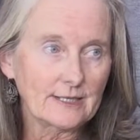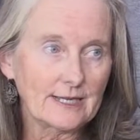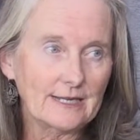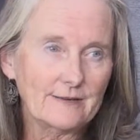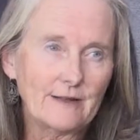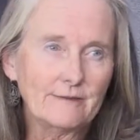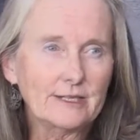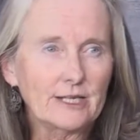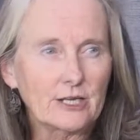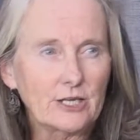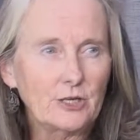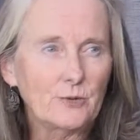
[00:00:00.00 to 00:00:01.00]
kind of not really
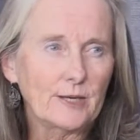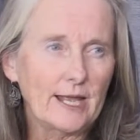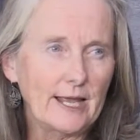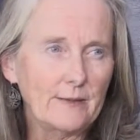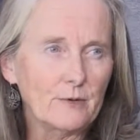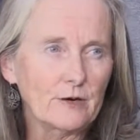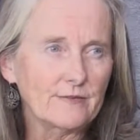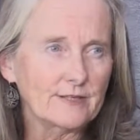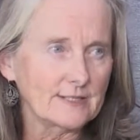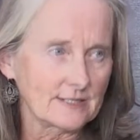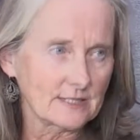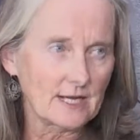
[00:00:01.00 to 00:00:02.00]
a Q&A, more of a
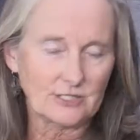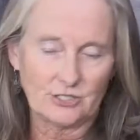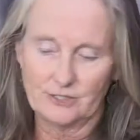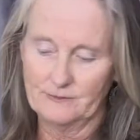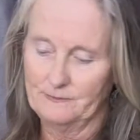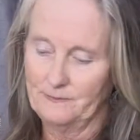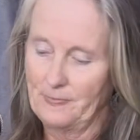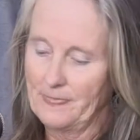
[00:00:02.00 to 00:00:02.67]
discussion.